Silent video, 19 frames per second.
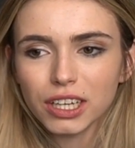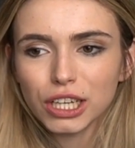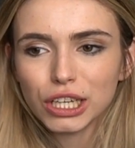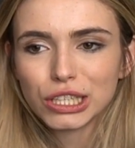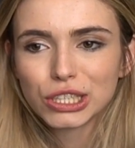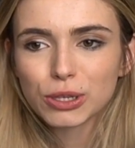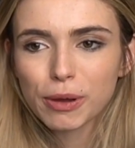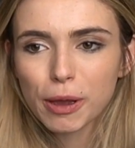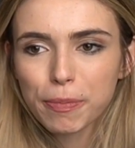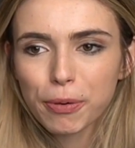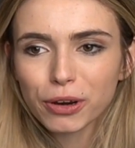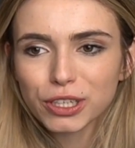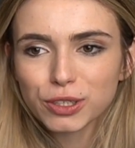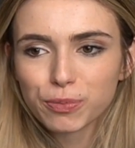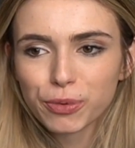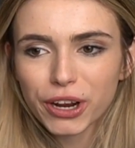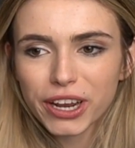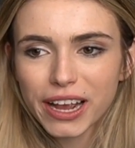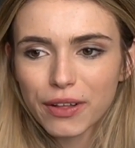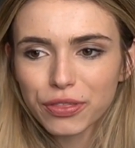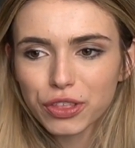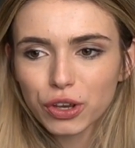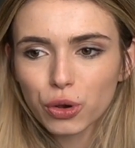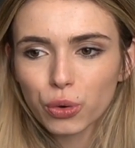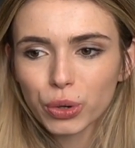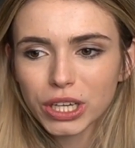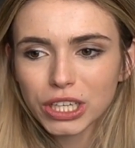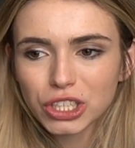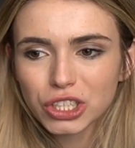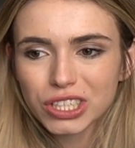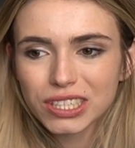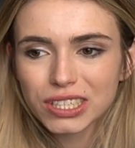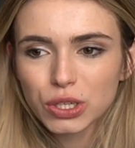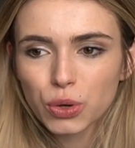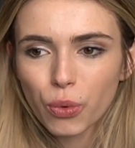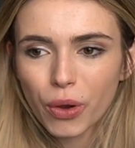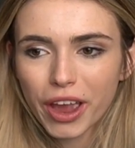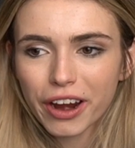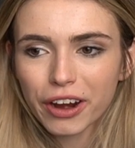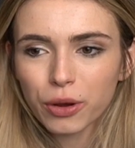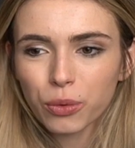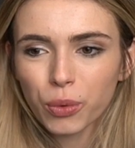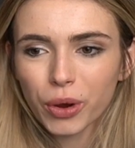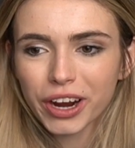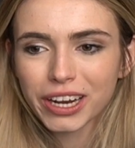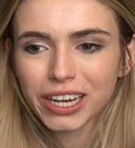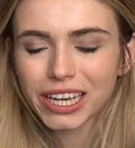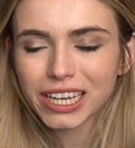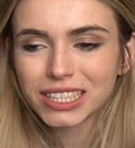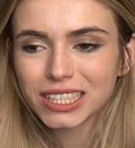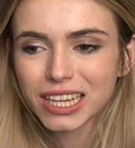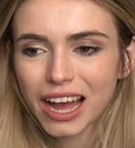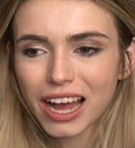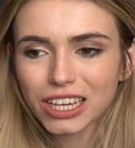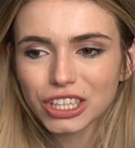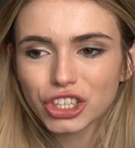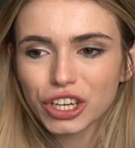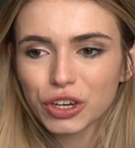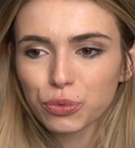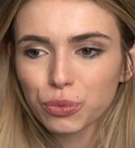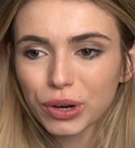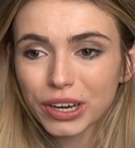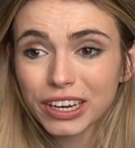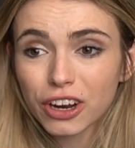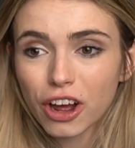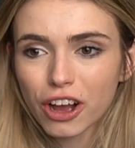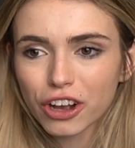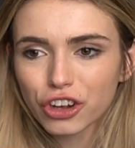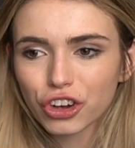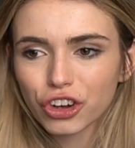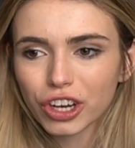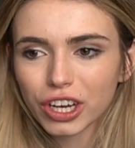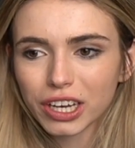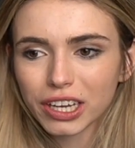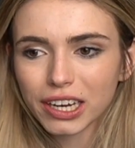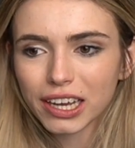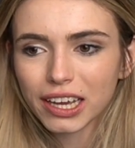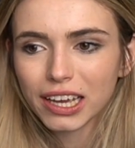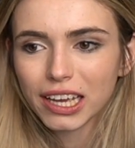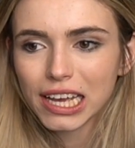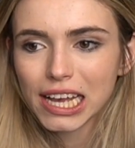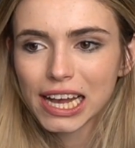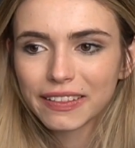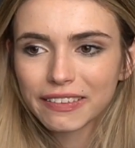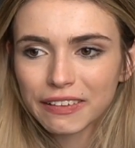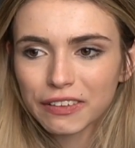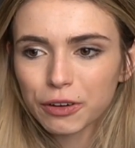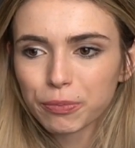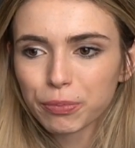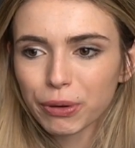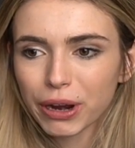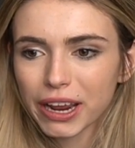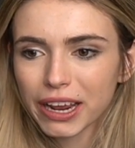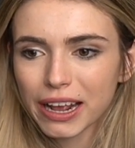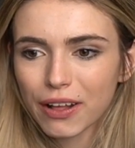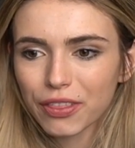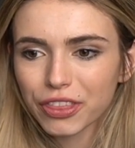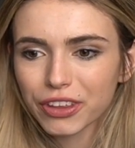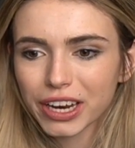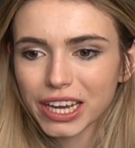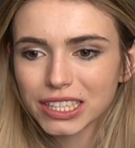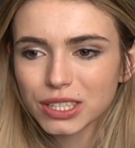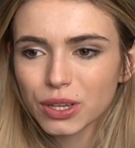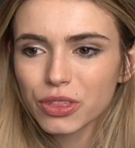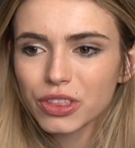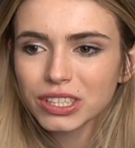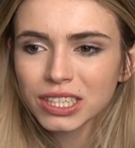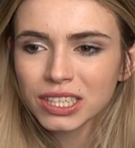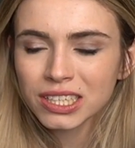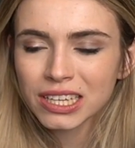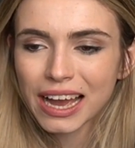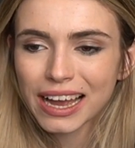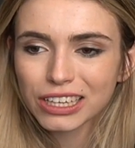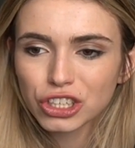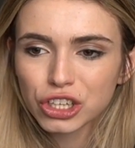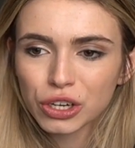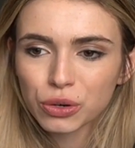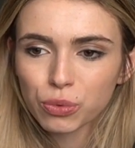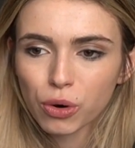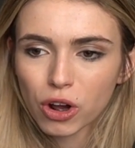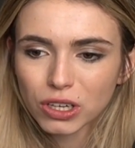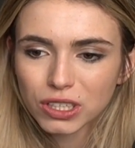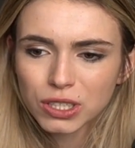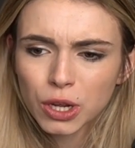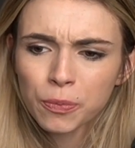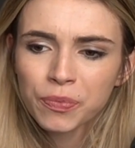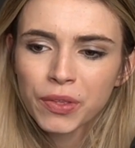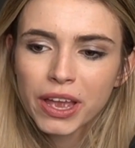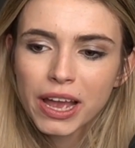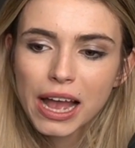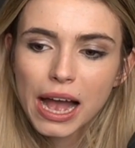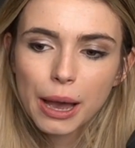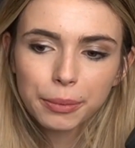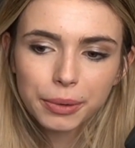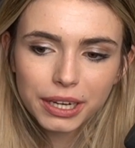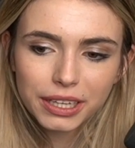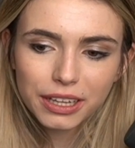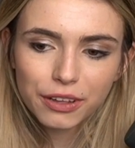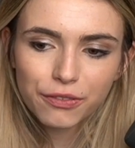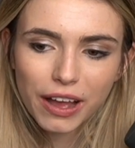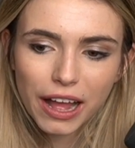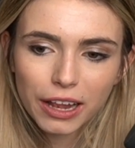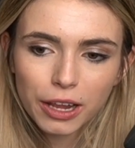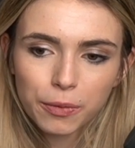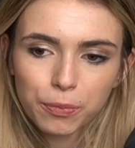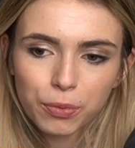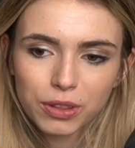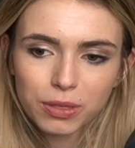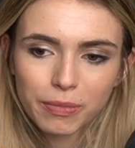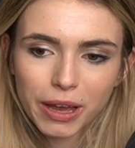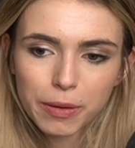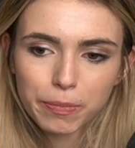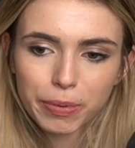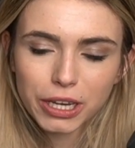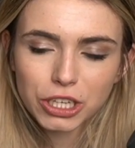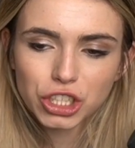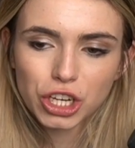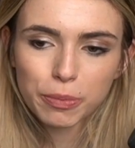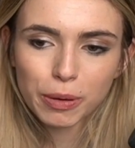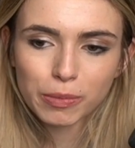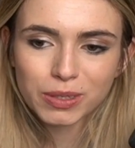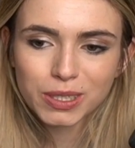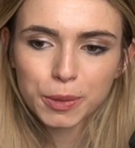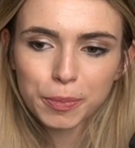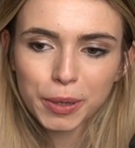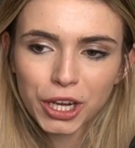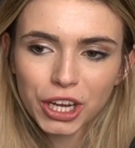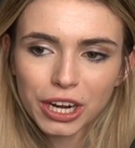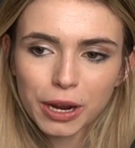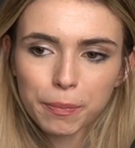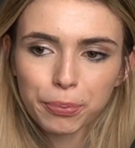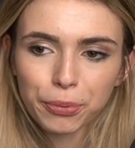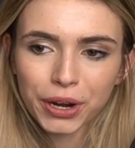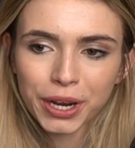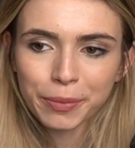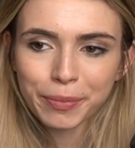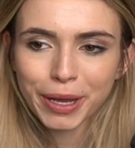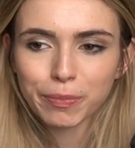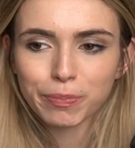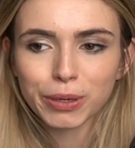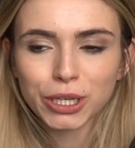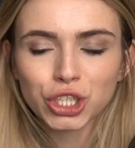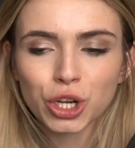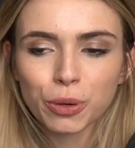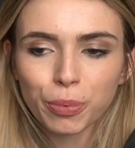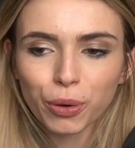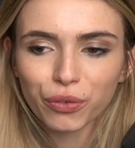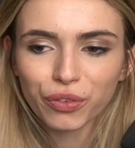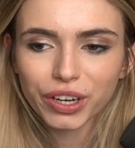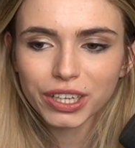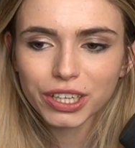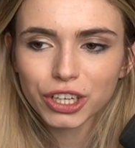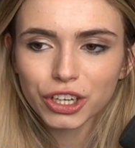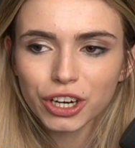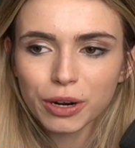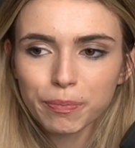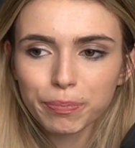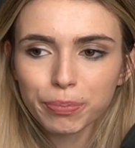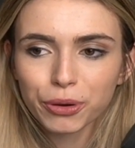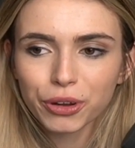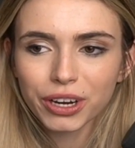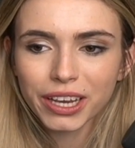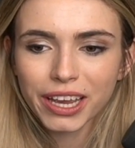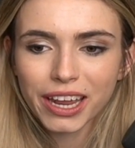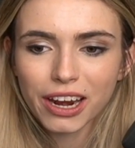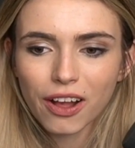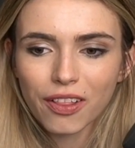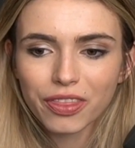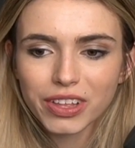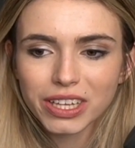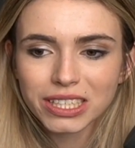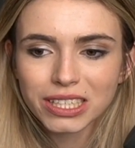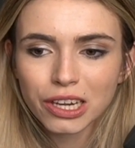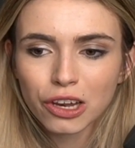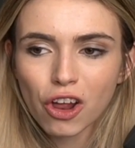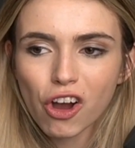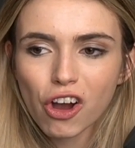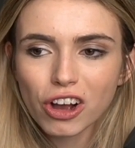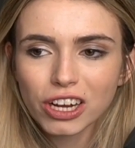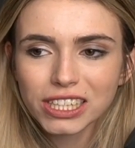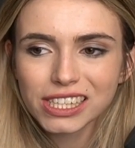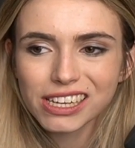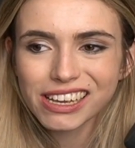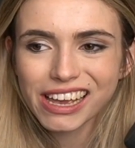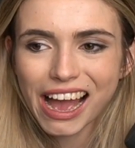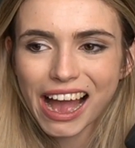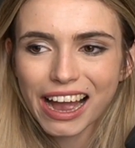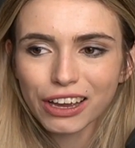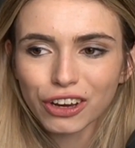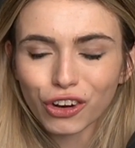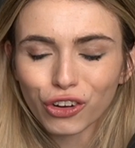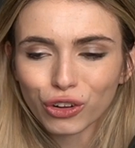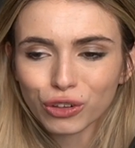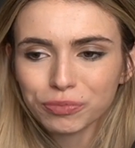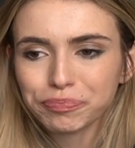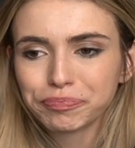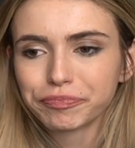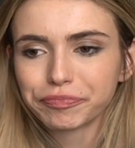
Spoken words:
So my opponent is bringing out the queen to square where it's actually really not good. And then they're bringing out the knight. So this is actually wrong. So I'm going to develop with my bishop. I'm simply going to bring my bishop over here. I'm putting it on this long diagonal.